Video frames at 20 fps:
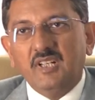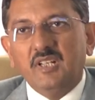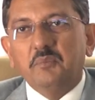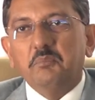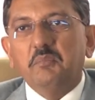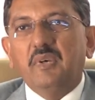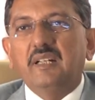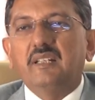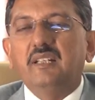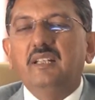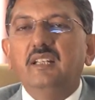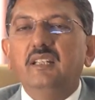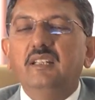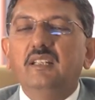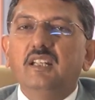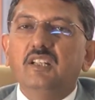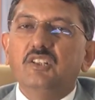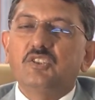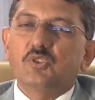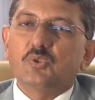But he
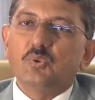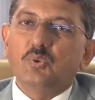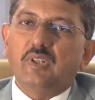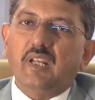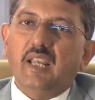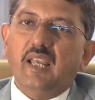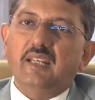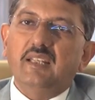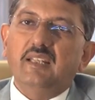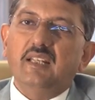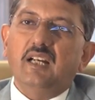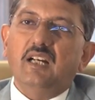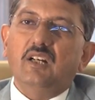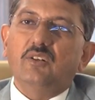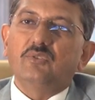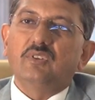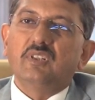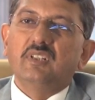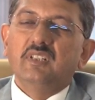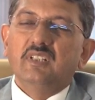needs to carry
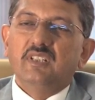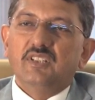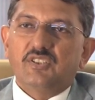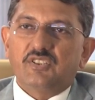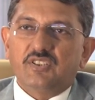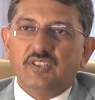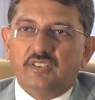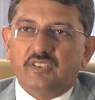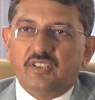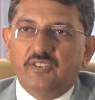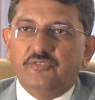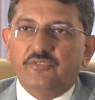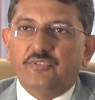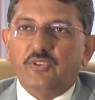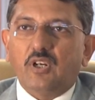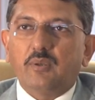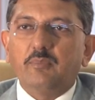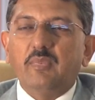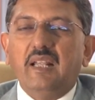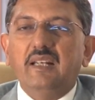out certain
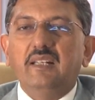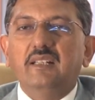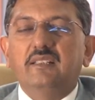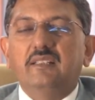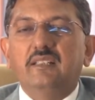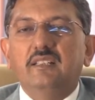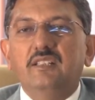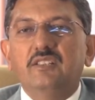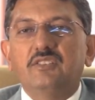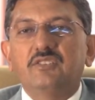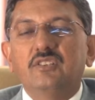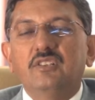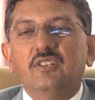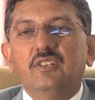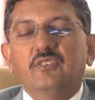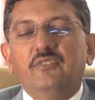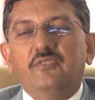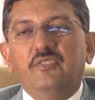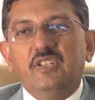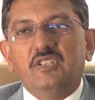formalities
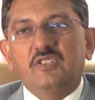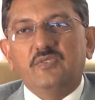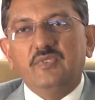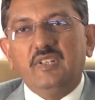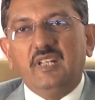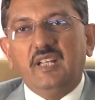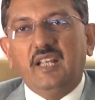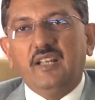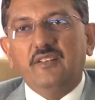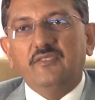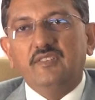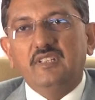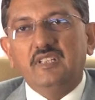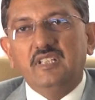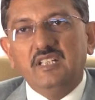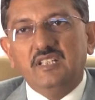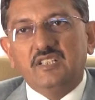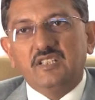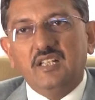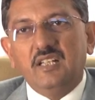which we have
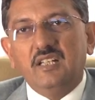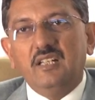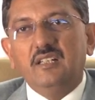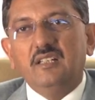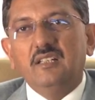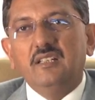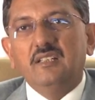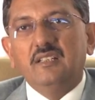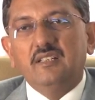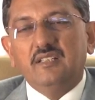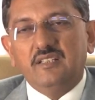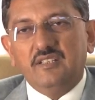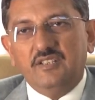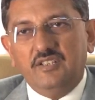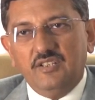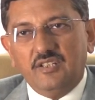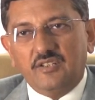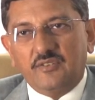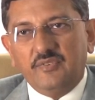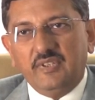detailed
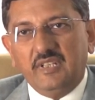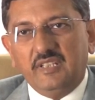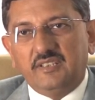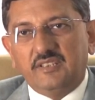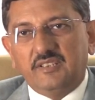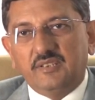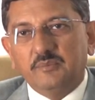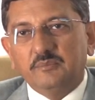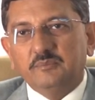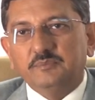herewith.